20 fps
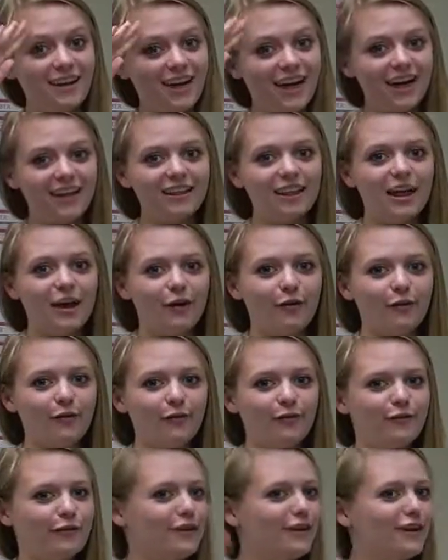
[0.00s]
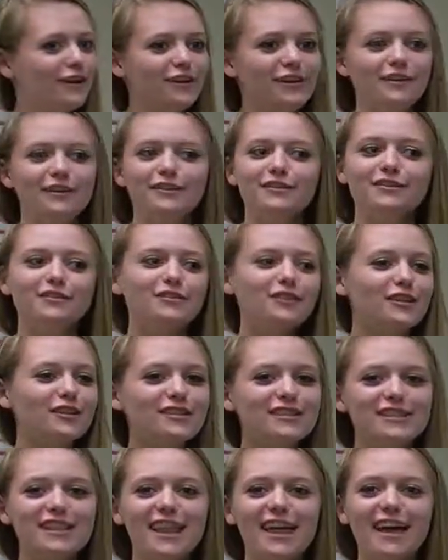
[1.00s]
Hello.
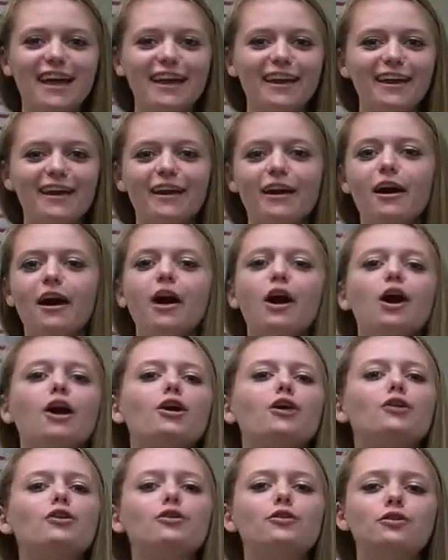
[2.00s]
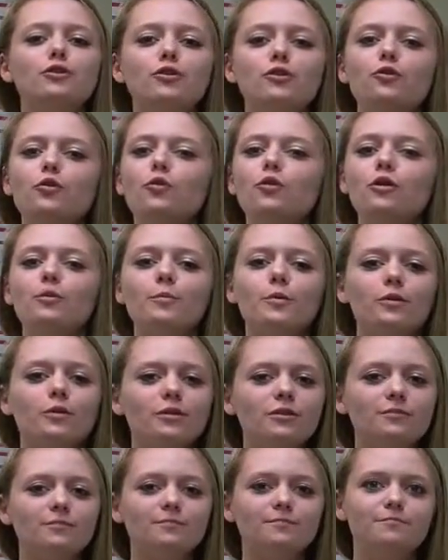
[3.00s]
Just like a
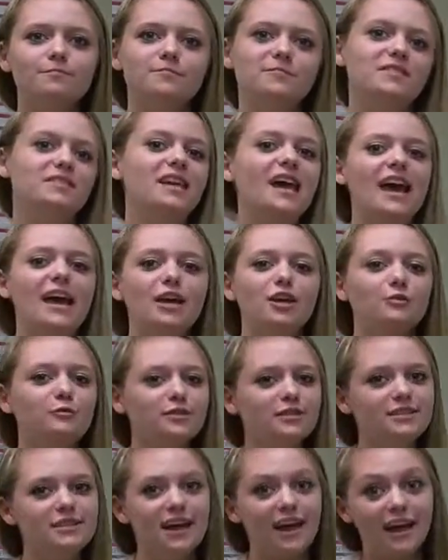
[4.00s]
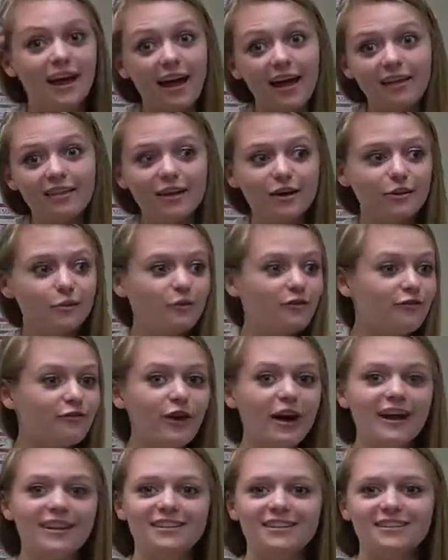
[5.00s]
normal day, you would say hello to a
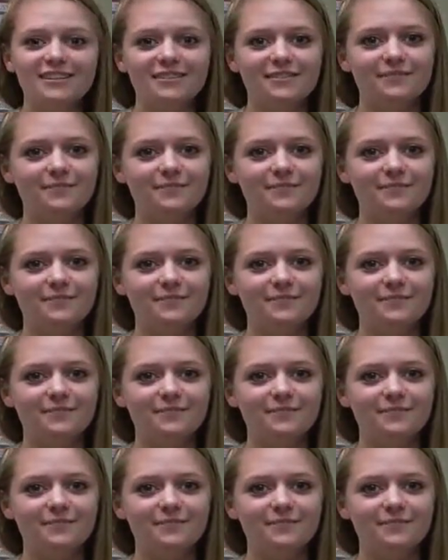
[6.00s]
friend.